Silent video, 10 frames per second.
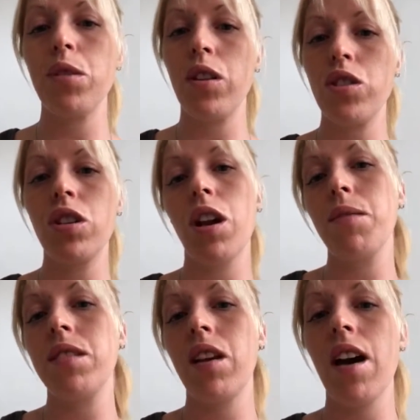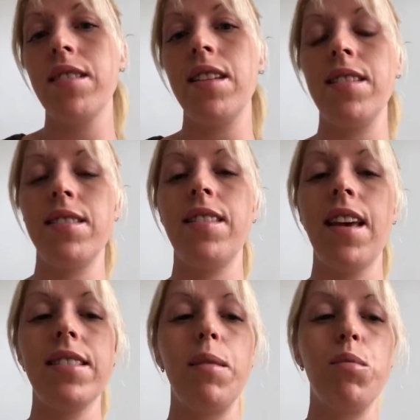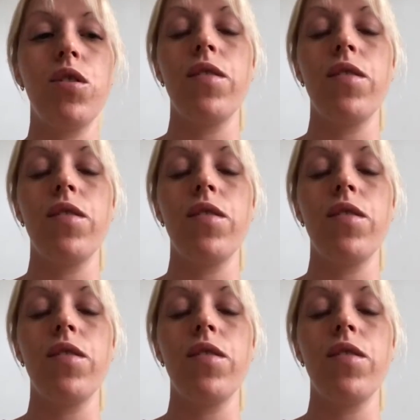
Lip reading: So I just closed the curtains, and that seems